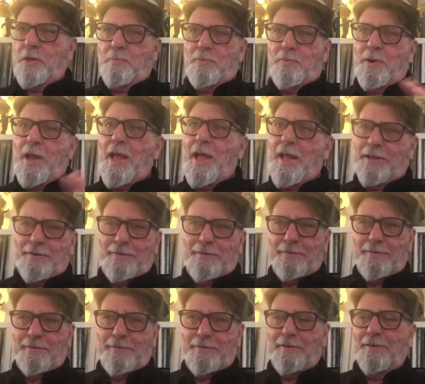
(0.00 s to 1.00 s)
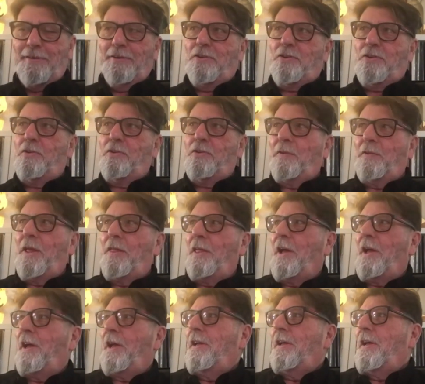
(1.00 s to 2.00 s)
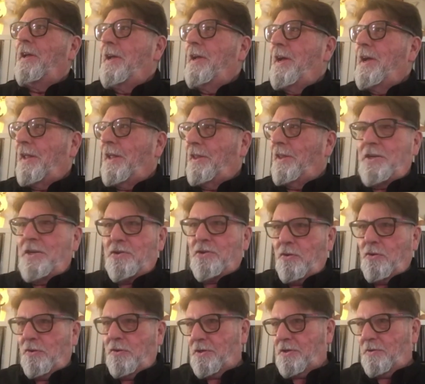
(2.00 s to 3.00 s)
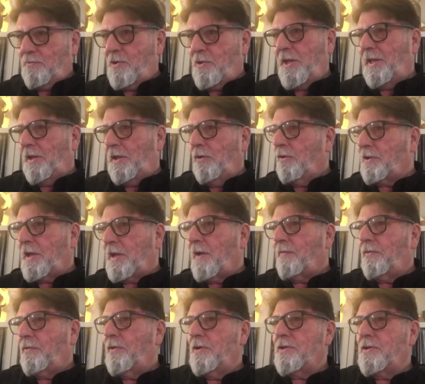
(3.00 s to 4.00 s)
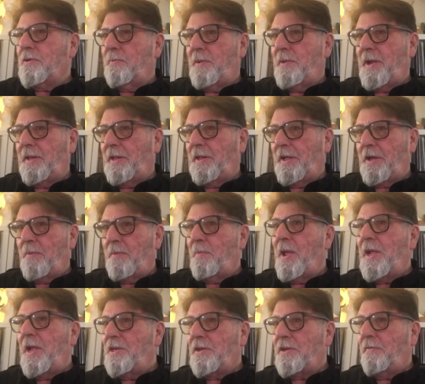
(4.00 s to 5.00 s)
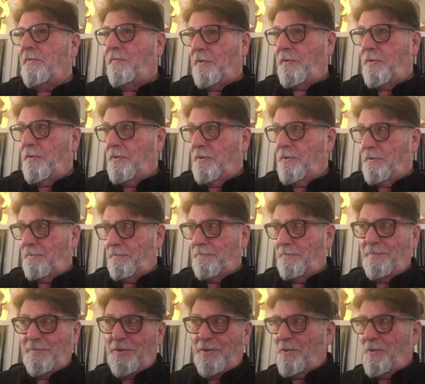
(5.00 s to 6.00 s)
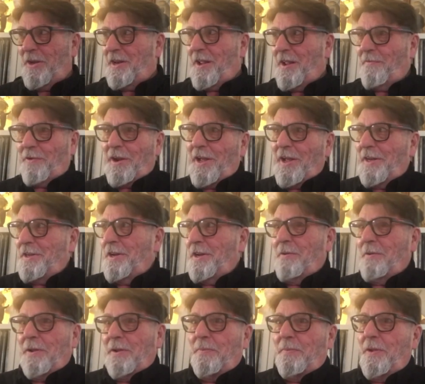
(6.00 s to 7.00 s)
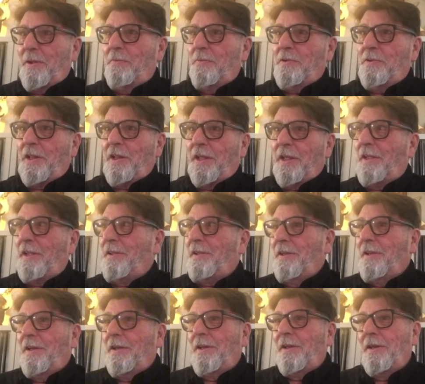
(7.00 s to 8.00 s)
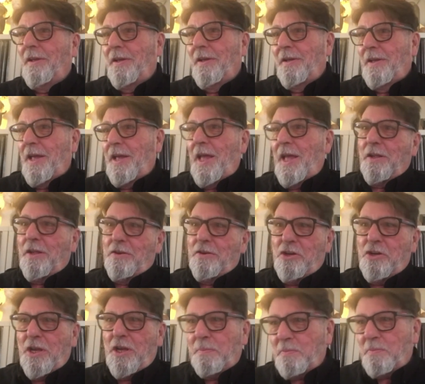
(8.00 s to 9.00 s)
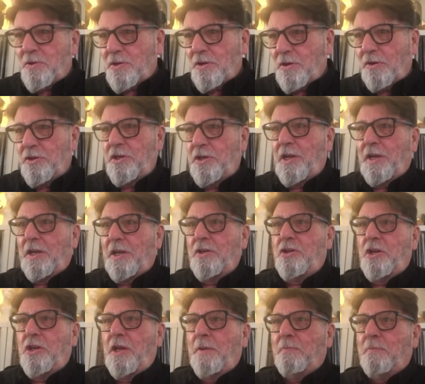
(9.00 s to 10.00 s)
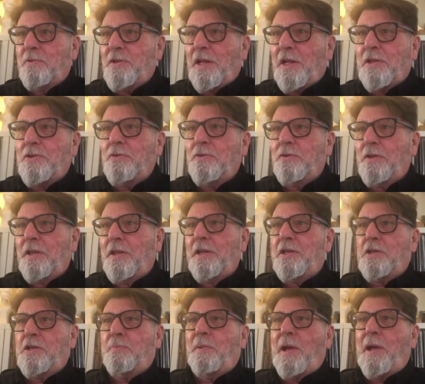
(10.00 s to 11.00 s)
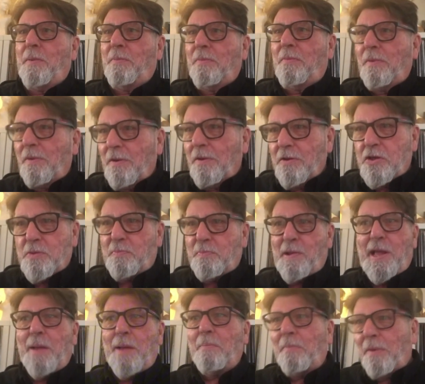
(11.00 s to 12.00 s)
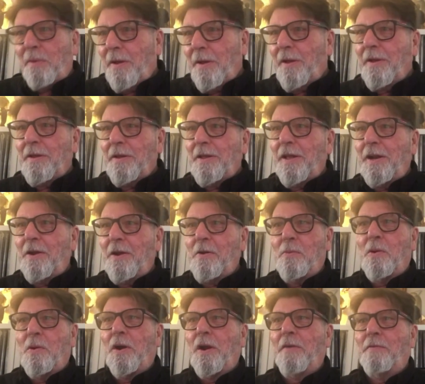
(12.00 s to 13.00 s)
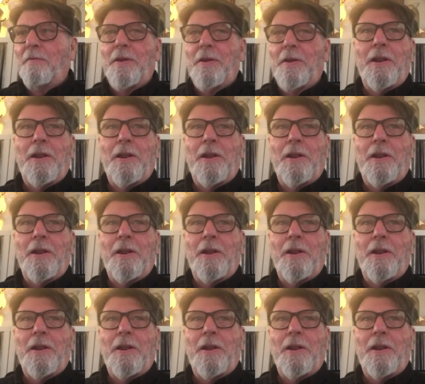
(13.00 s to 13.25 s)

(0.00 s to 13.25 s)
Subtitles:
bread, stuff like that. And these cooks really looked after us and made like amazing food that we'd never had. It was like egg and chips, sausage, egg and chips, that sort of thing, spam, whatever,